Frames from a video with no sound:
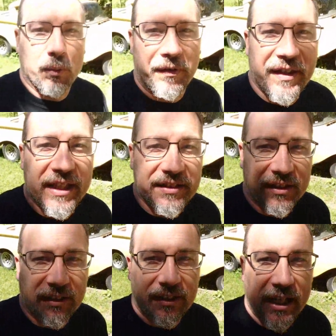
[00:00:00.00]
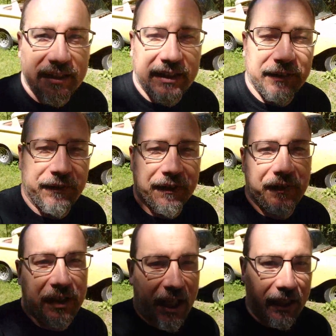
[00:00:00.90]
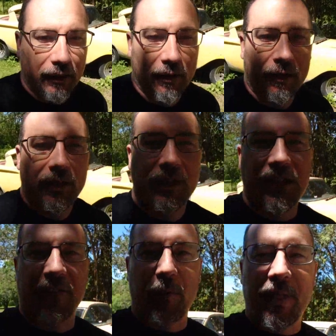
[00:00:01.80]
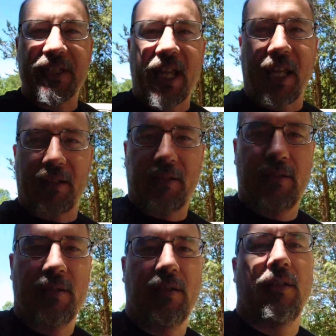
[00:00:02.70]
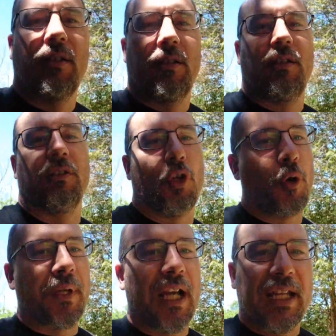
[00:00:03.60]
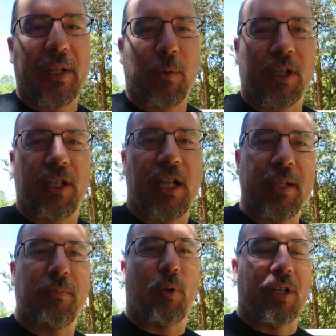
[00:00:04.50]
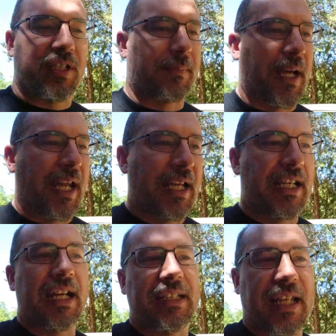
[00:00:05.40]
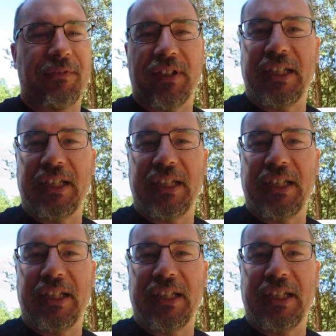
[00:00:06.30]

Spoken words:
with this 1958 Chevy Biscayne. Normally I like working on imports like my 97